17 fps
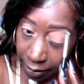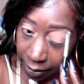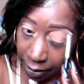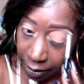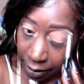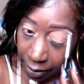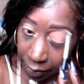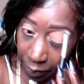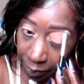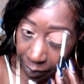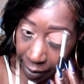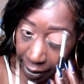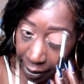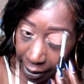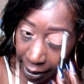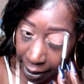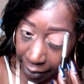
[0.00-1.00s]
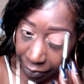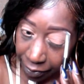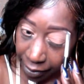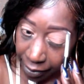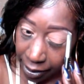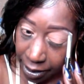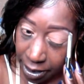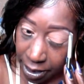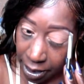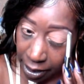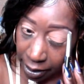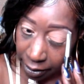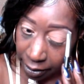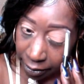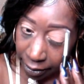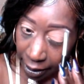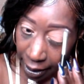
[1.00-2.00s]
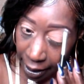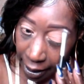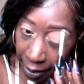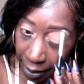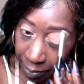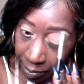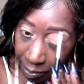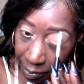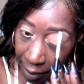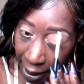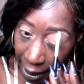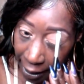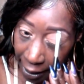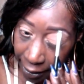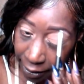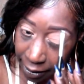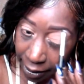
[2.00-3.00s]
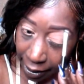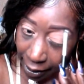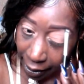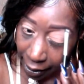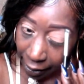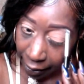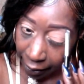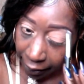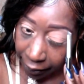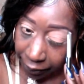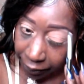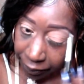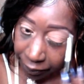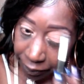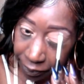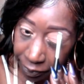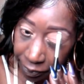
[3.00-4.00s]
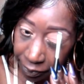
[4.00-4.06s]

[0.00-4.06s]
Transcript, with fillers: Just a little bit. And this is a matte color.